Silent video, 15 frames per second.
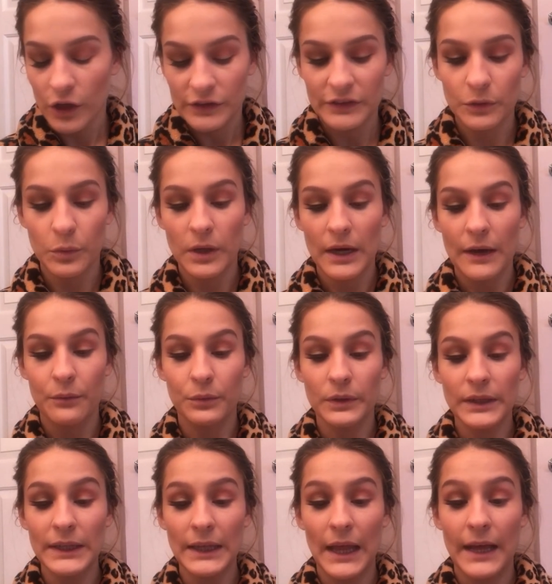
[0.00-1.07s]
So what I
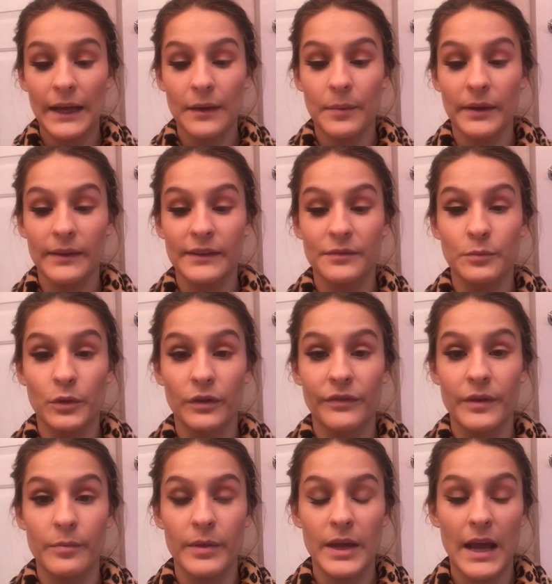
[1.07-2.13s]
really like about this
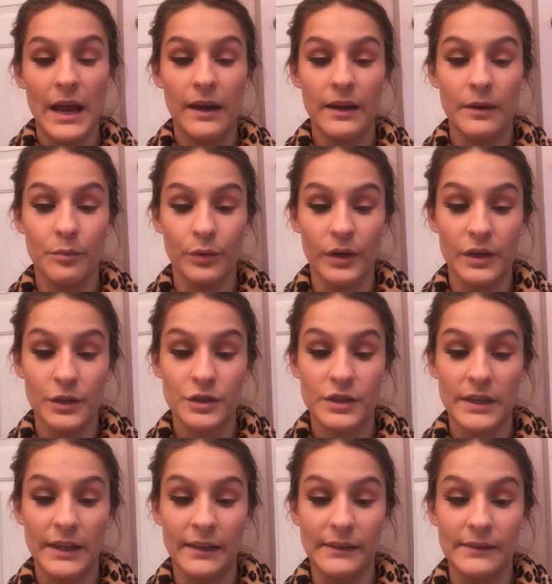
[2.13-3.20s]
Morphe B80 brush
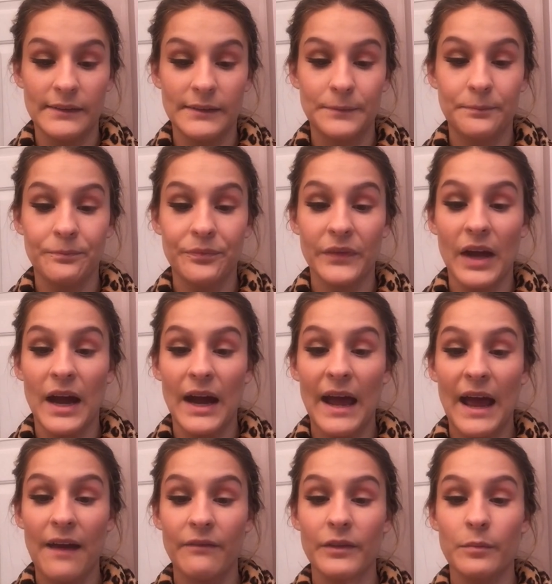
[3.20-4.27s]
is I
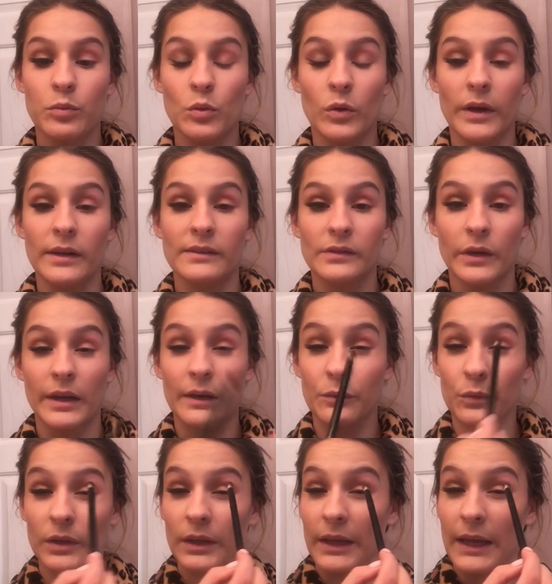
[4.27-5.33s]
have the point so I
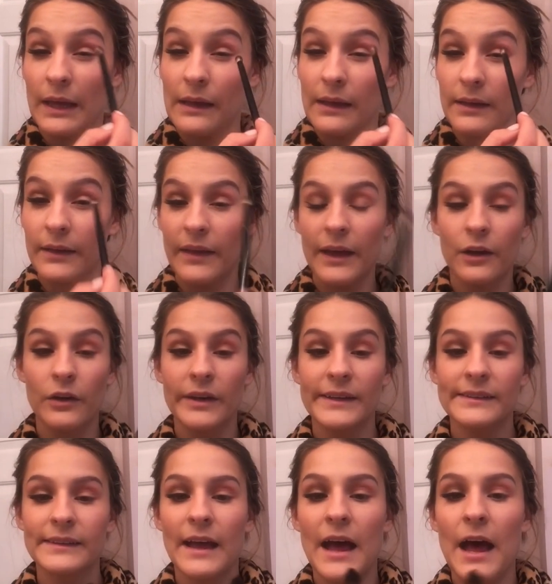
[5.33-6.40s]
can really get into that
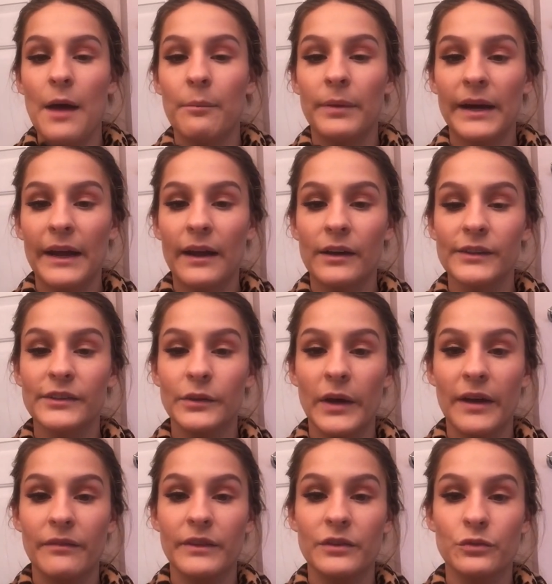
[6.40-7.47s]
crease, but I also
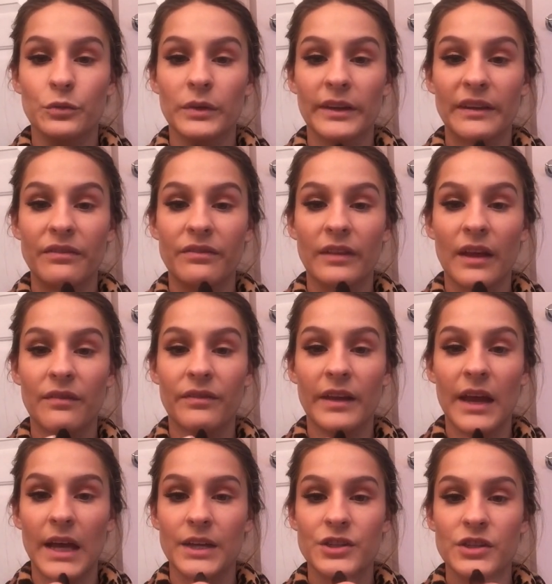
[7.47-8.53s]
have these really
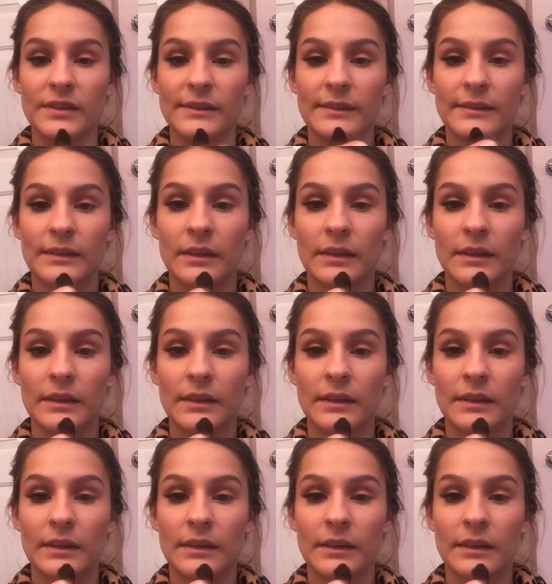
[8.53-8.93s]
fluffy edges